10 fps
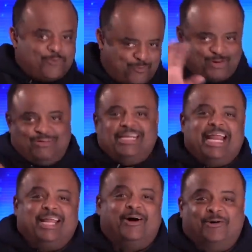we're going to leave
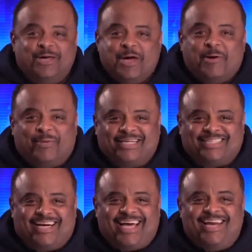that alone.
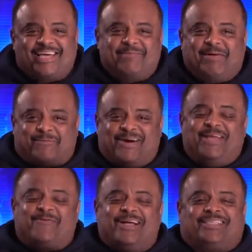But and it can be
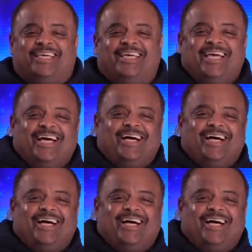pretty risky